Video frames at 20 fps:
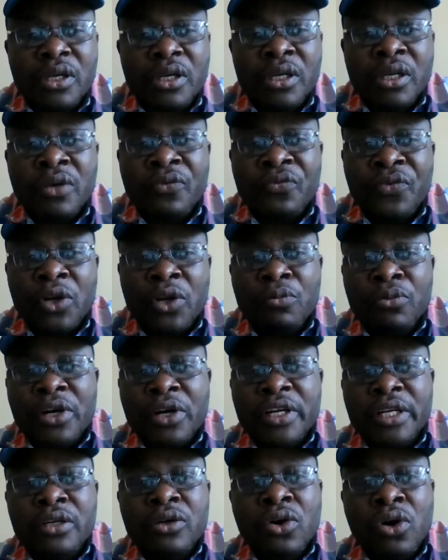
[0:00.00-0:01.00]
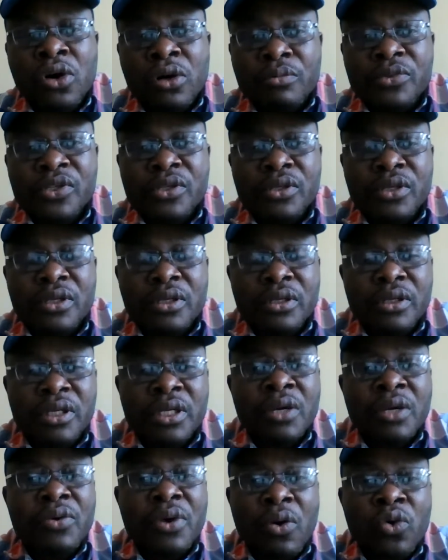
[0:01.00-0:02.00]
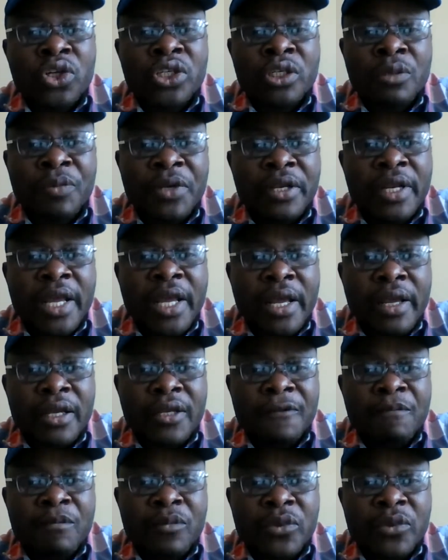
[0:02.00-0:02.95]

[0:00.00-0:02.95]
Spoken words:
in their fellow brethren homes. They were worshiping there.